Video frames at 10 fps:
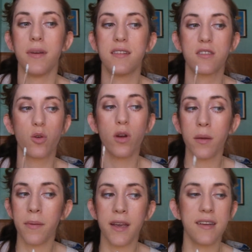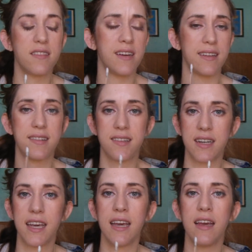It's creamy, it's not
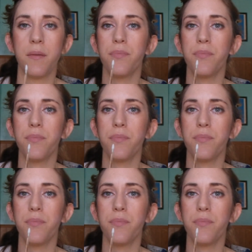sticky.